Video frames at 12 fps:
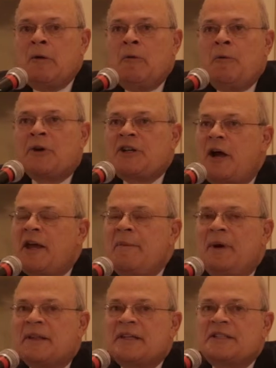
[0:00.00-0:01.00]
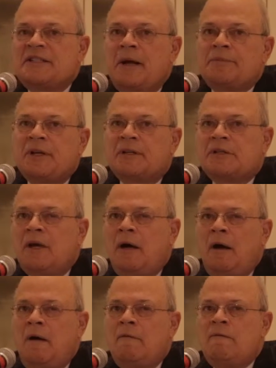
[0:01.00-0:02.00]
We're talking about the subject
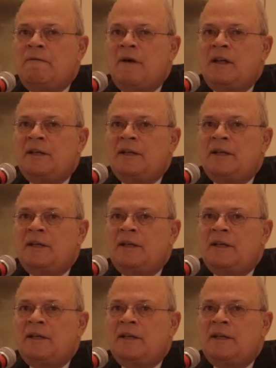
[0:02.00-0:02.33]
of